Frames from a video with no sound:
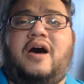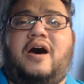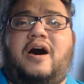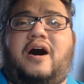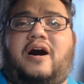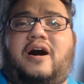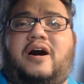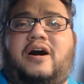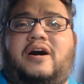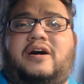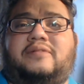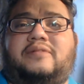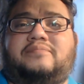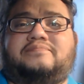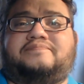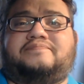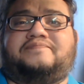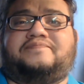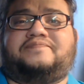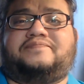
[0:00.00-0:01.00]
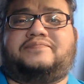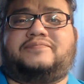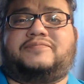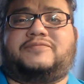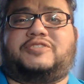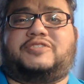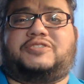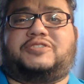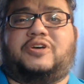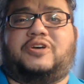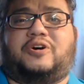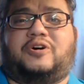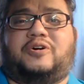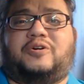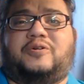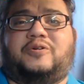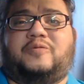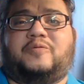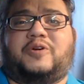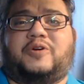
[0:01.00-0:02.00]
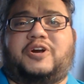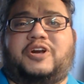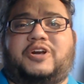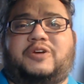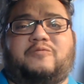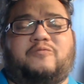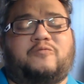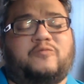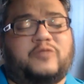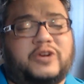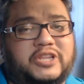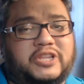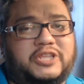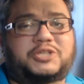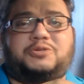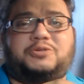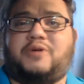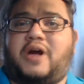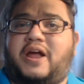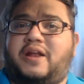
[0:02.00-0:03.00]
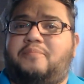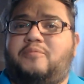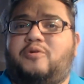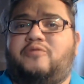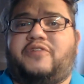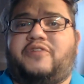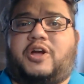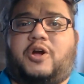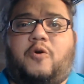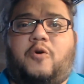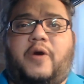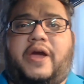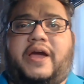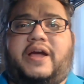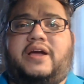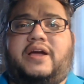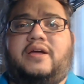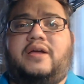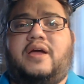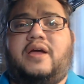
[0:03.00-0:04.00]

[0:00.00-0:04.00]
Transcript: Um, so we're going to really try to move it quick.